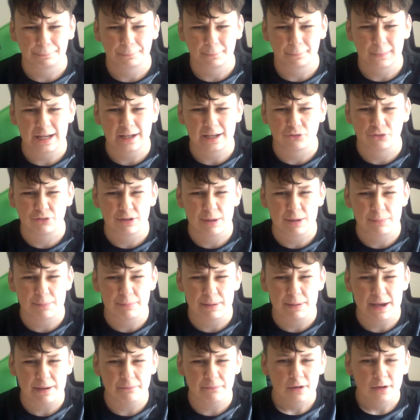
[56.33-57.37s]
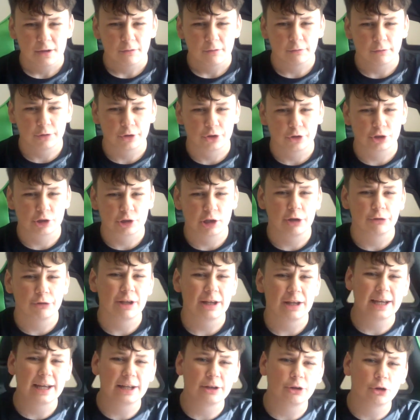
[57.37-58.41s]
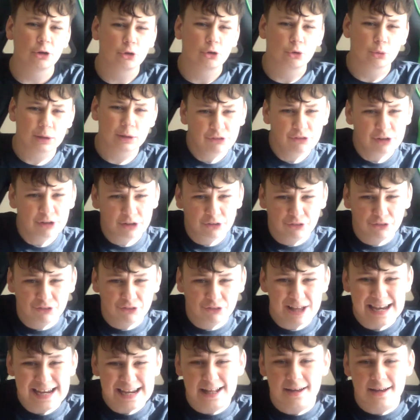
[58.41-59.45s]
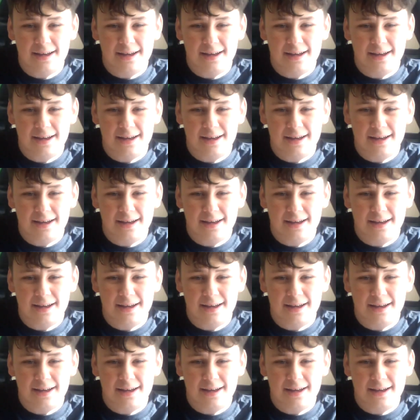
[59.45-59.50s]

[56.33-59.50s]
exhibit, which closed at the end of 2016.